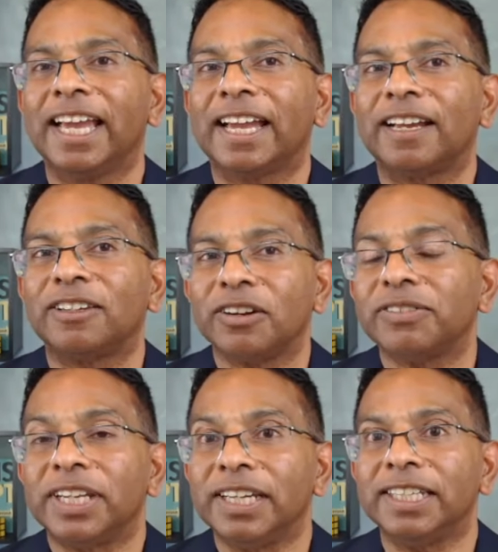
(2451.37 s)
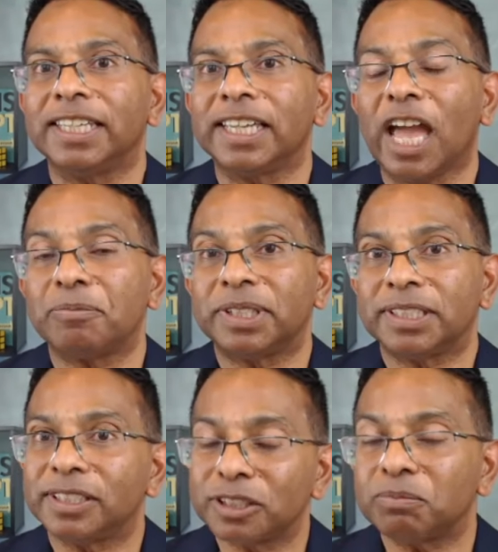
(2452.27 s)
a lot of learning happens
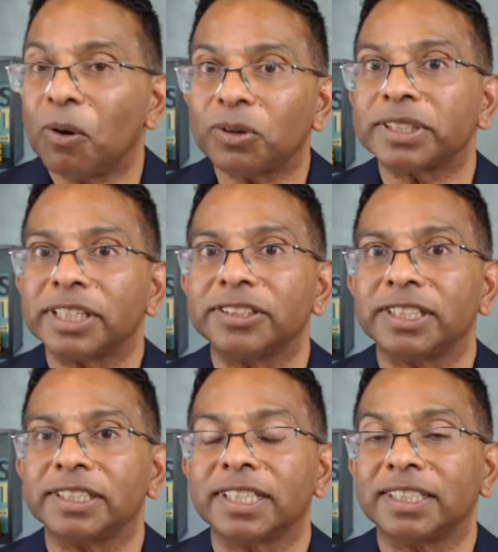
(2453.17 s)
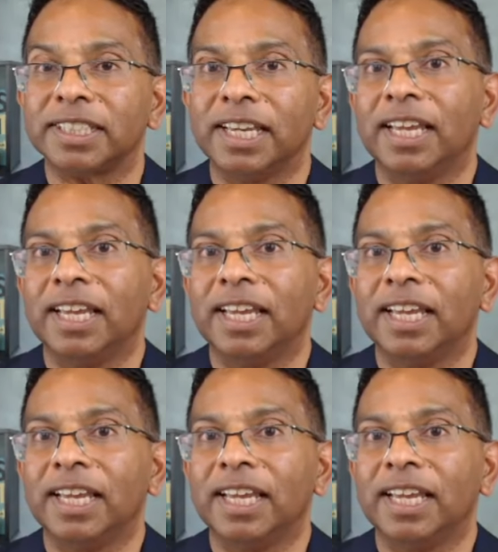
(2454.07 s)
in small sessions, and